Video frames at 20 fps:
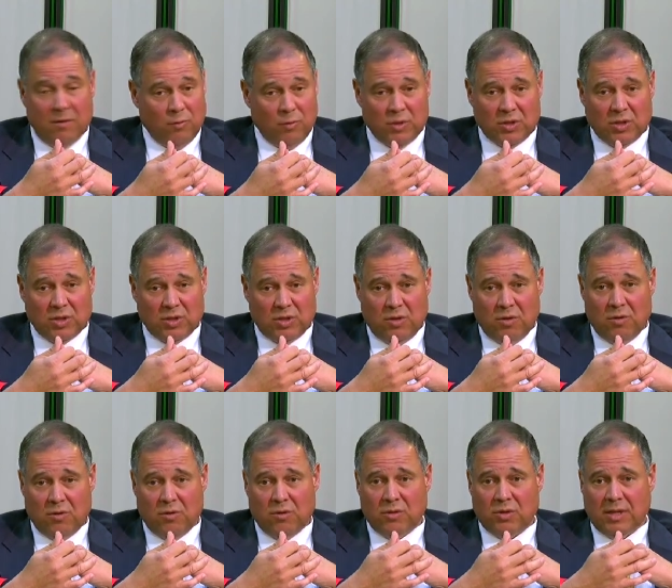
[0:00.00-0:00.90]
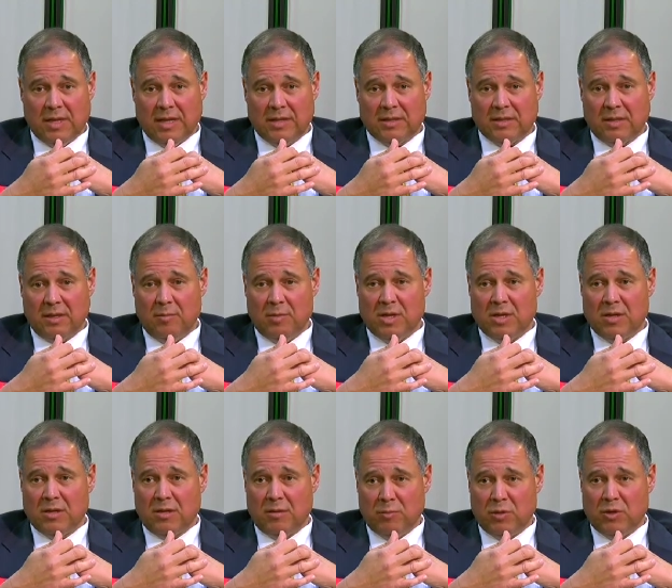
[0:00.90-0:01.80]
which is huge, and that's going to be
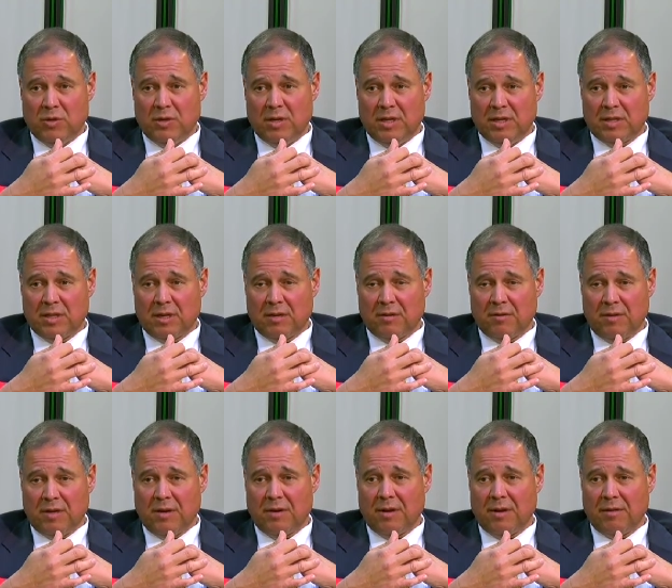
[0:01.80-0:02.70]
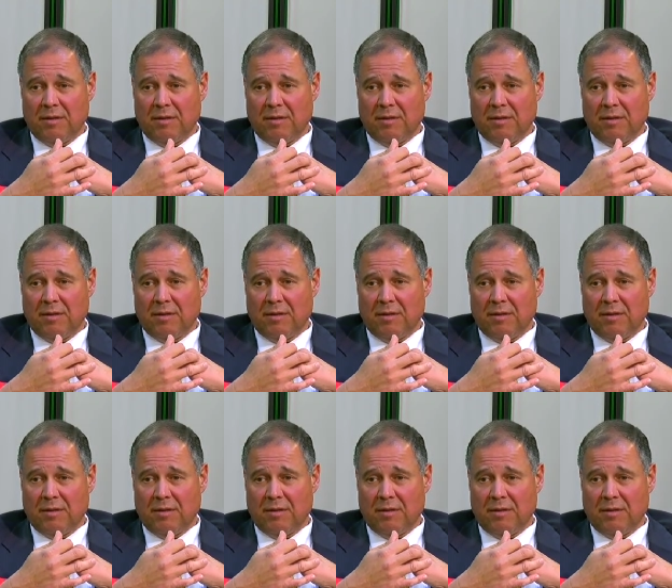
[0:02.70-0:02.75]
a community center there.